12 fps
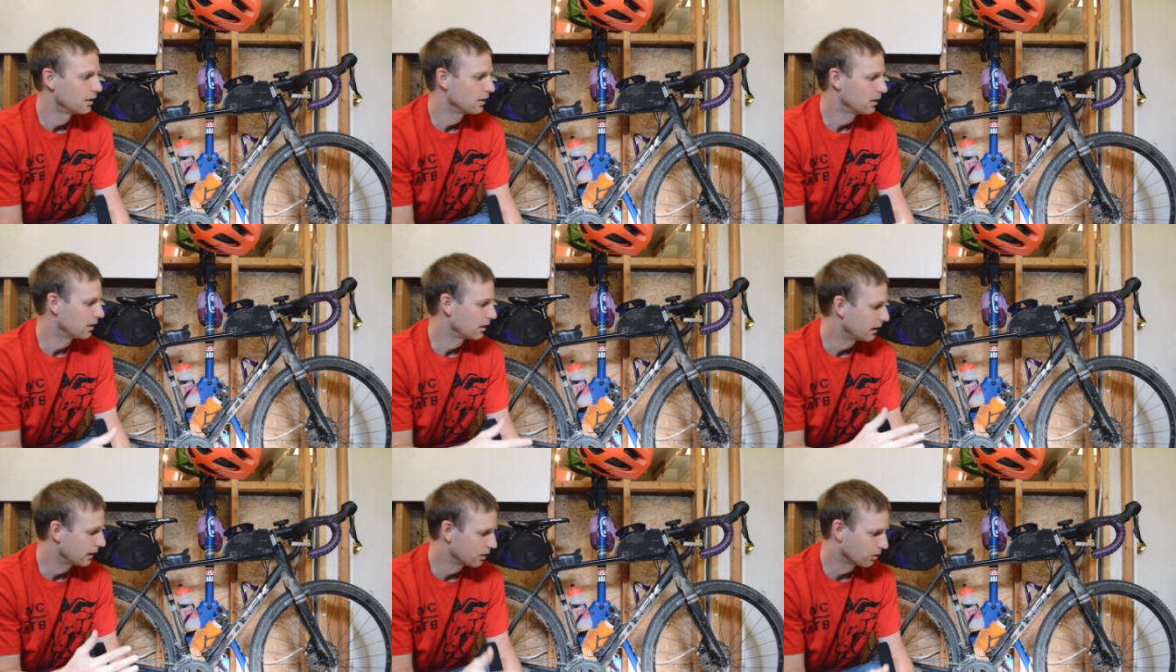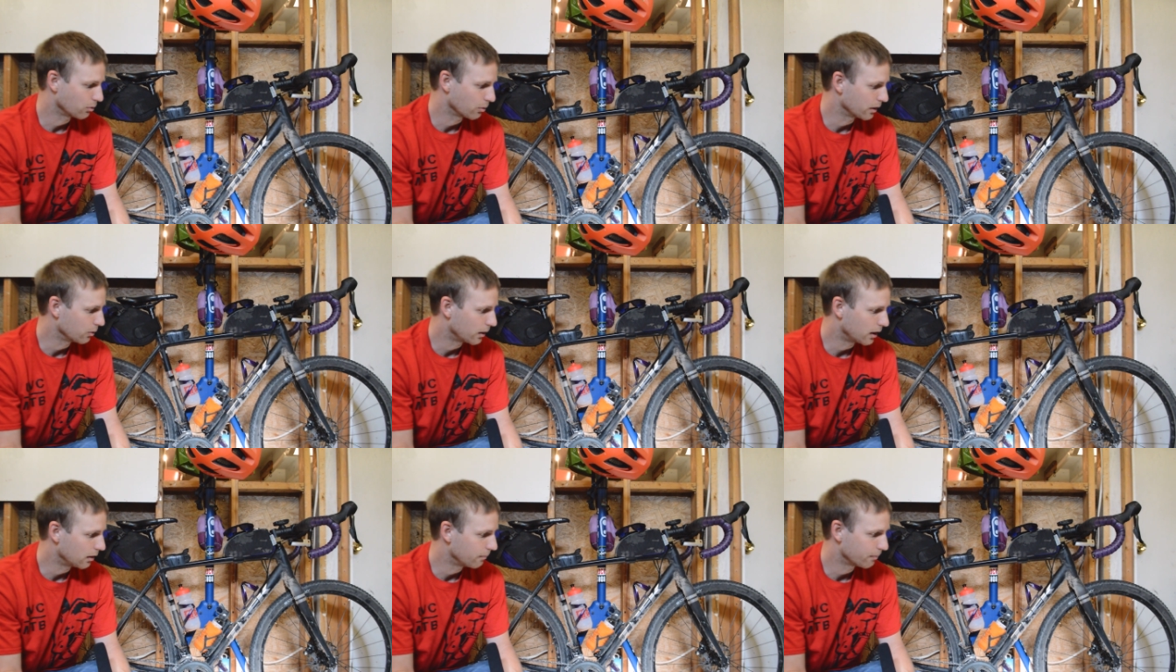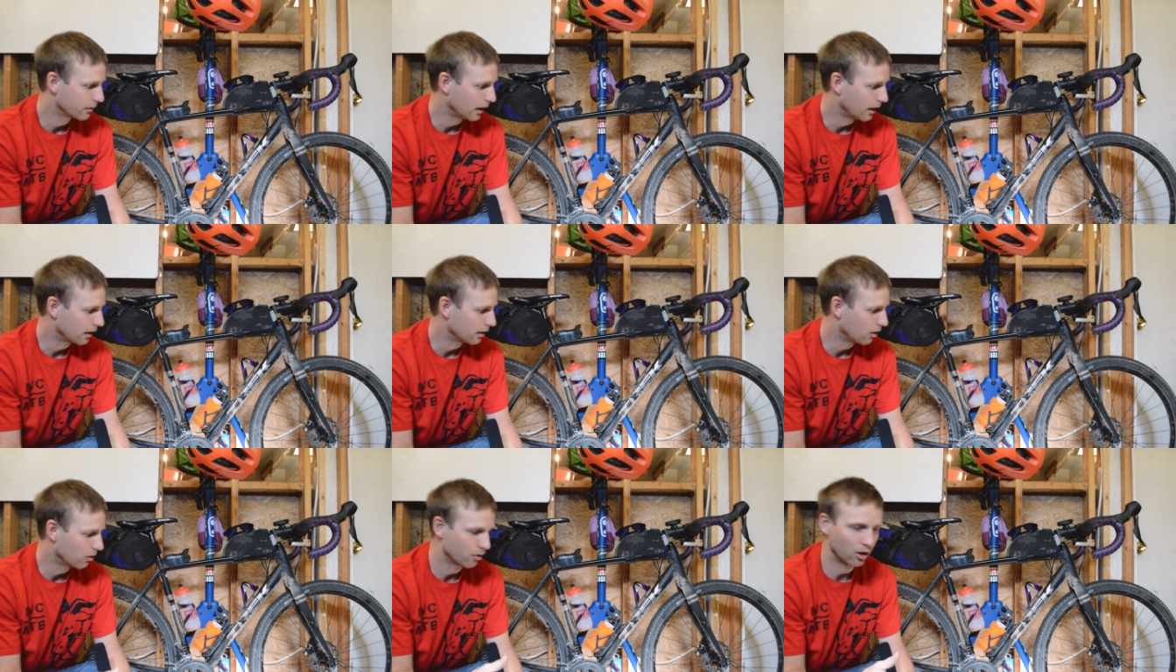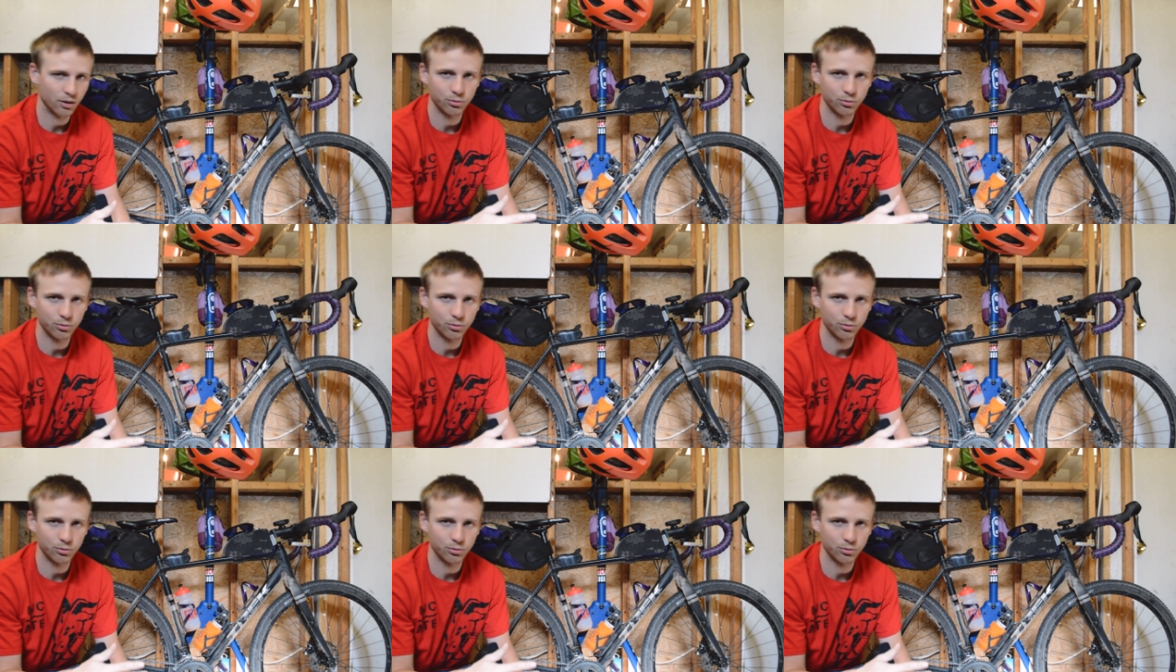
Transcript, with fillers: Uh, handled really well, and overall,